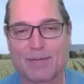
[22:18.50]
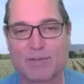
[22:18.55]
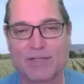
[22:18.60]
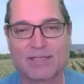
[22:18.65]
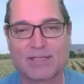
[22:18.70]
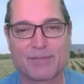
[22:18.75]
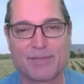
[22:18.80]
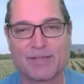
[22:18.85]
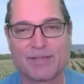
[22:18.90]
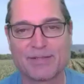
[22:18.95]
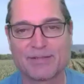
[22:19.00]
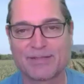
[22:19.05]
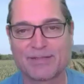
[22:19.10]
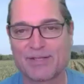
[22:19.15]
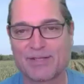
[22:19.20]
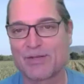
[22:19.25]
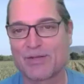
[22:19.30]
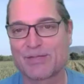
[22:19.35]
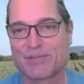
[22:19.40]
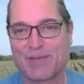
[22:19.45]
appeal to
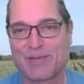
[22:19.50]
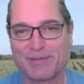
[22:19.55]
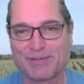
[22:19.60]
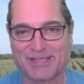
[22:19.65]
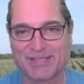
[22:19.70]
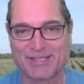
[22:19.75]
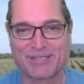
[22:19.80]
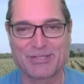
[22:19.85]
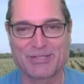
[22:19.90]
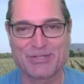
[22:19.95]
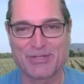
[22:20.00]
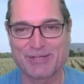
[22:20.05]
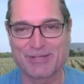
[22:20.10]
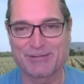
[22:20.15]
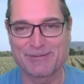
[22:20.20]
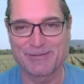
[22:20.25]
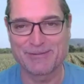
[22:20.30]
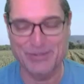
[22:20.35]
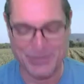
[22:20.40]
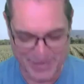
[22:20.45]
those people to chew their
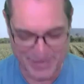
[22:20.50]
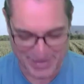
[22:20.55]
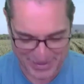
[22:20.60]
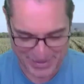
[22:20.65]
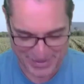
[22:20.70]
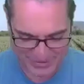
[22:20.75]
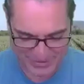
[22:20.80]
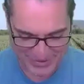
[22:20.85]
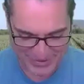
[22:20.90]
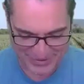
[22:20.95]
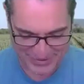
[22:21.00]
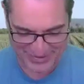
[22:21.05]
food better too.